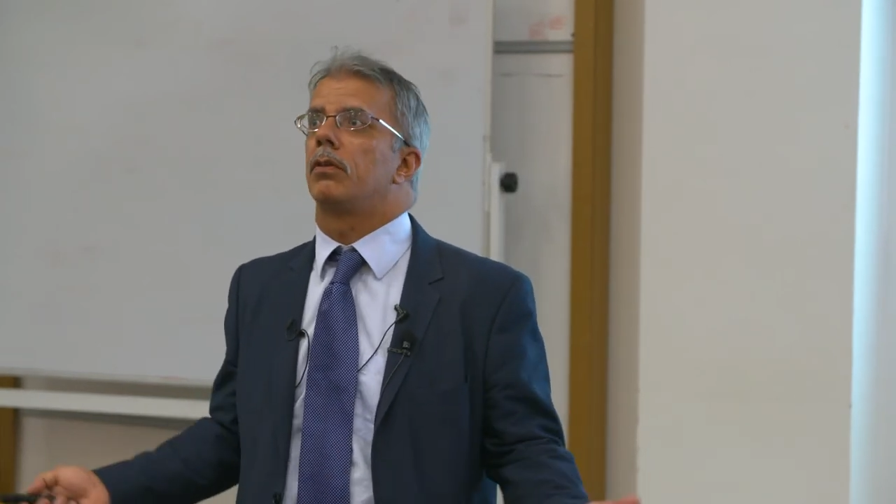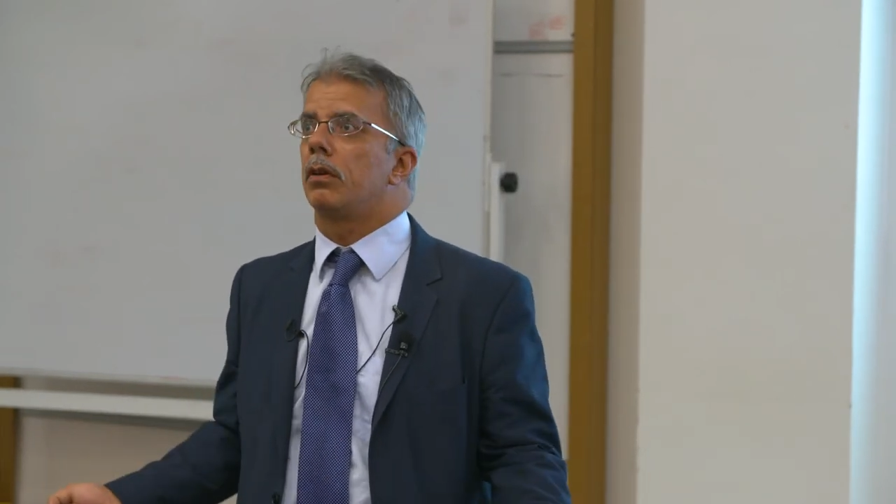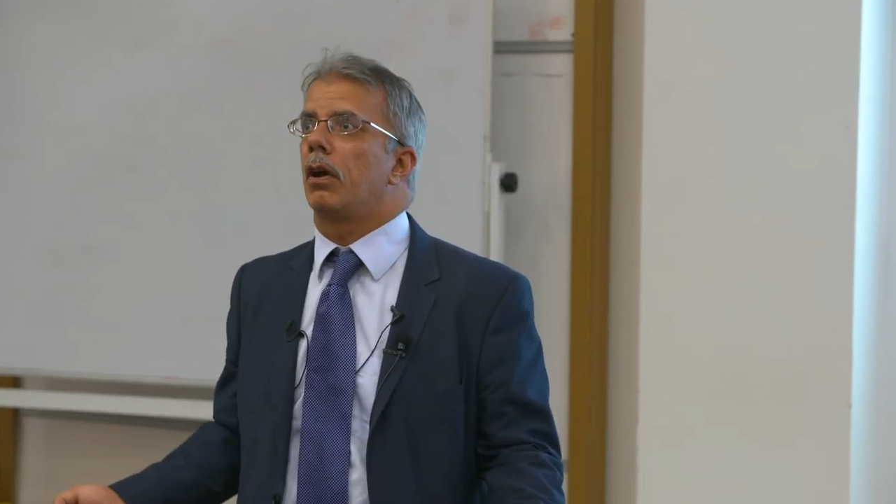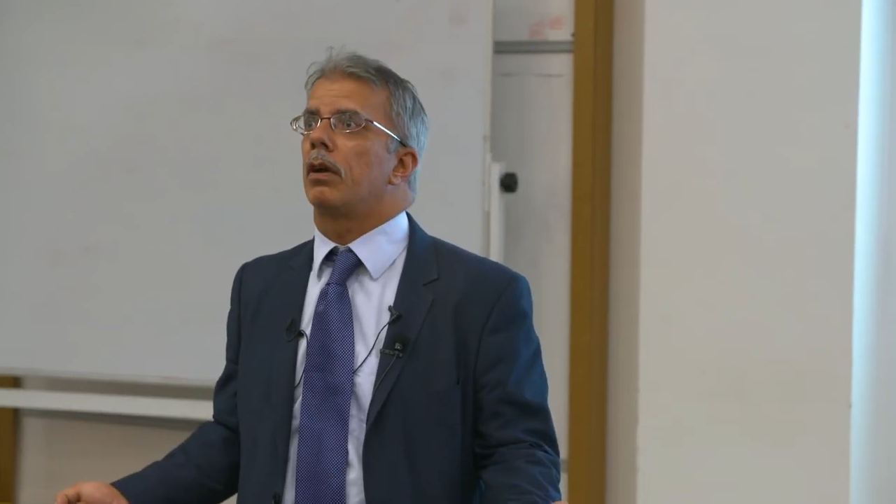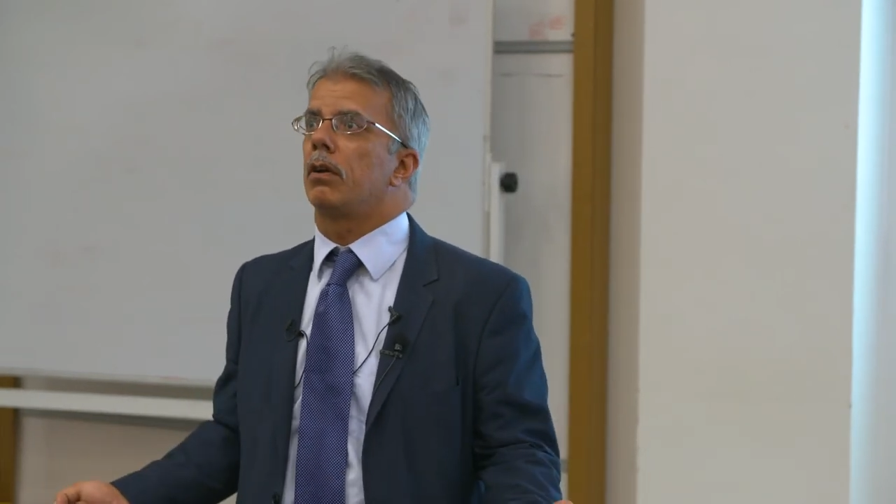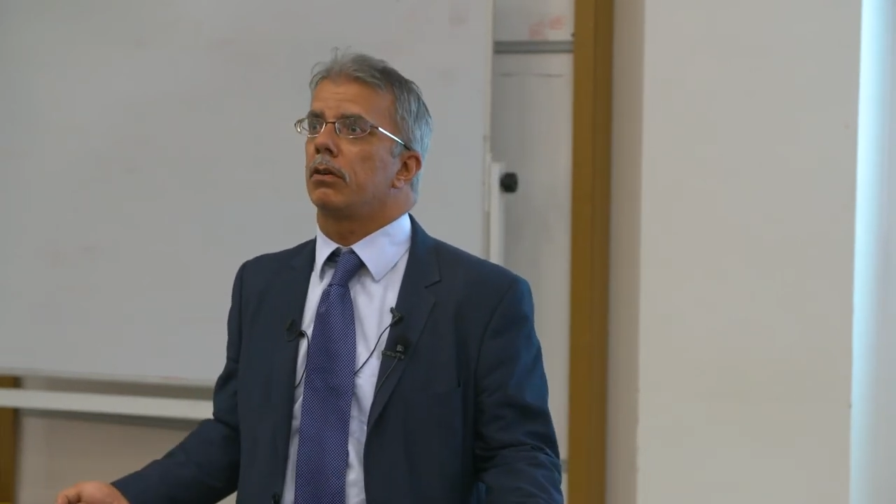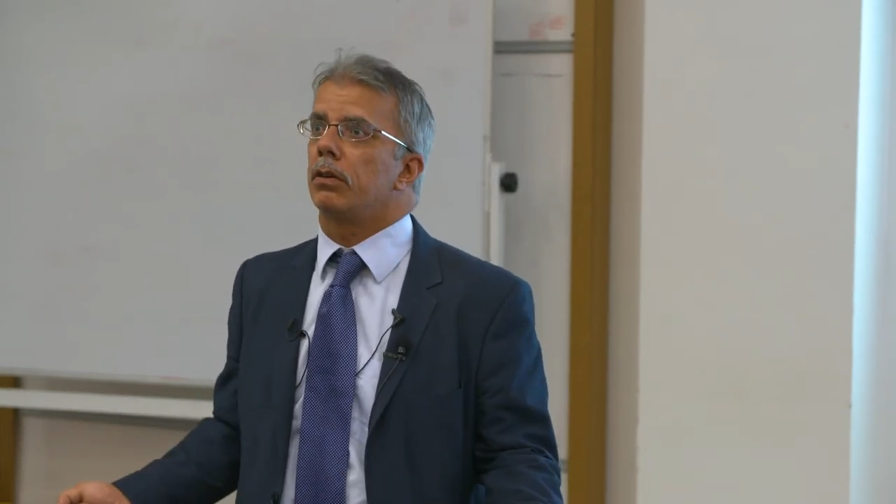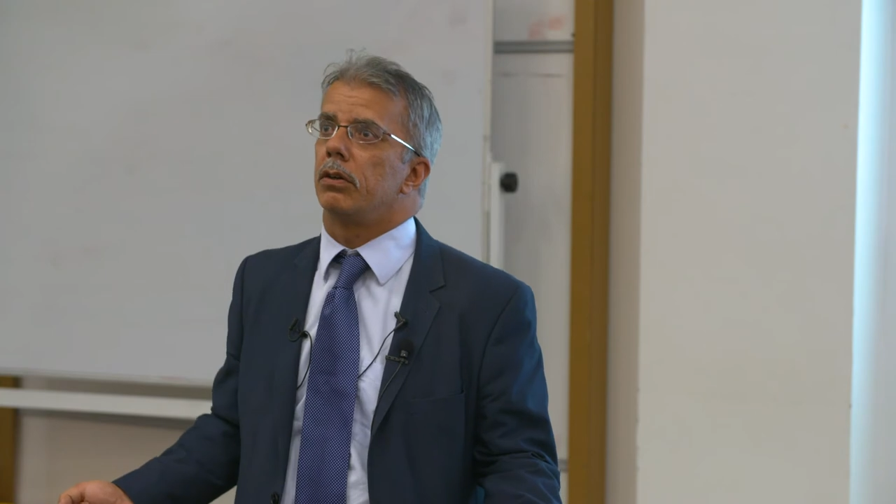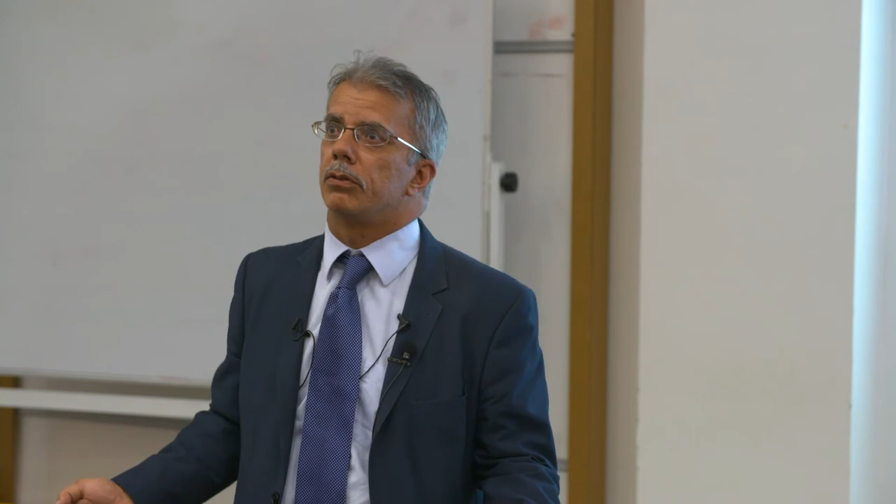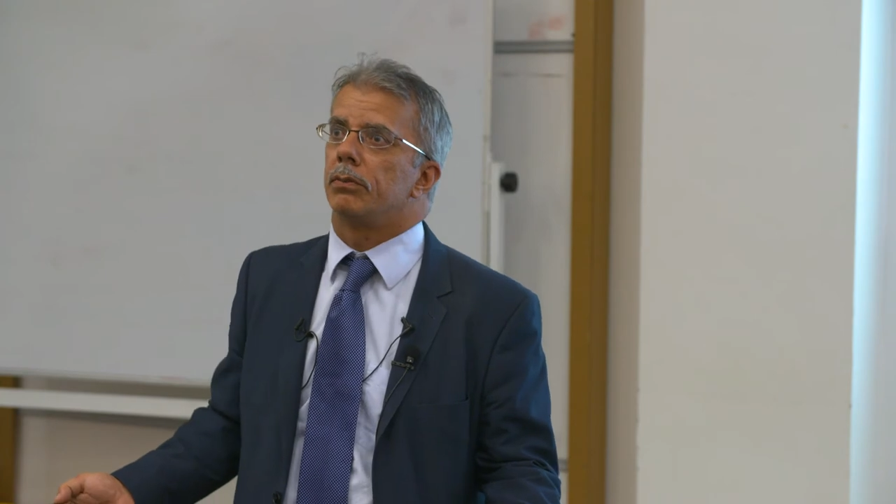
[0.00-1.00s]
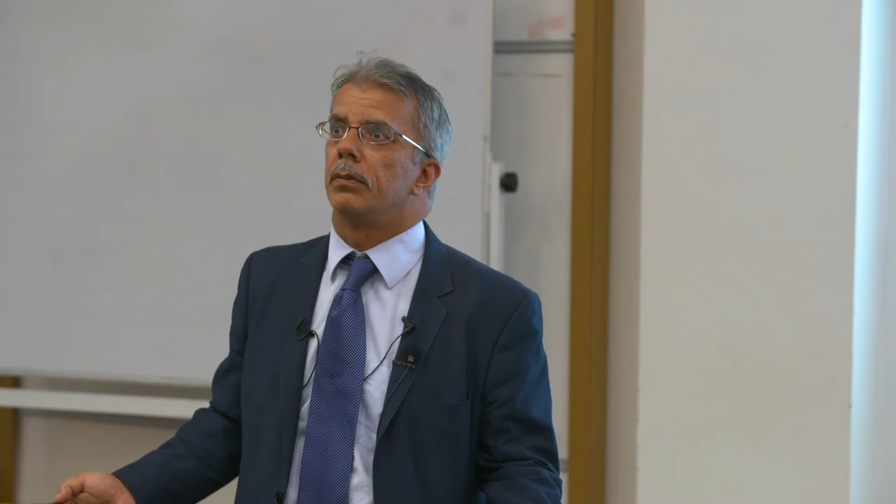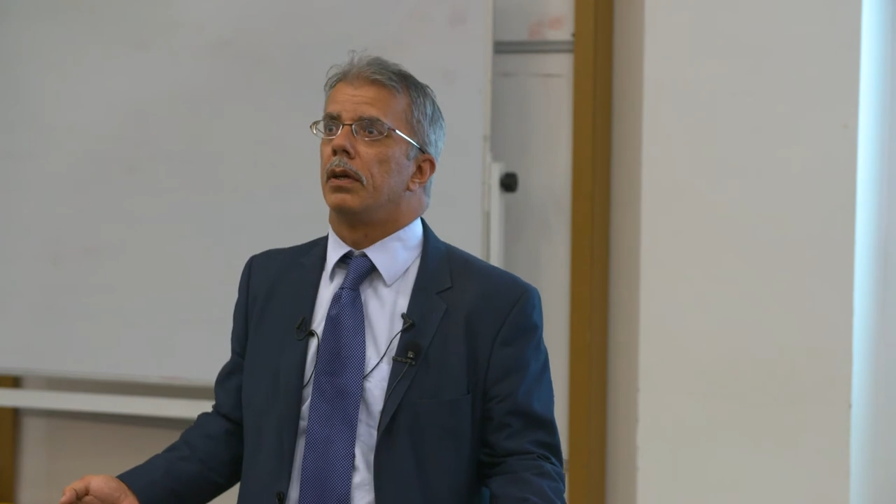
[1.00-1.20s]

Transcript: on the nine o'clock news.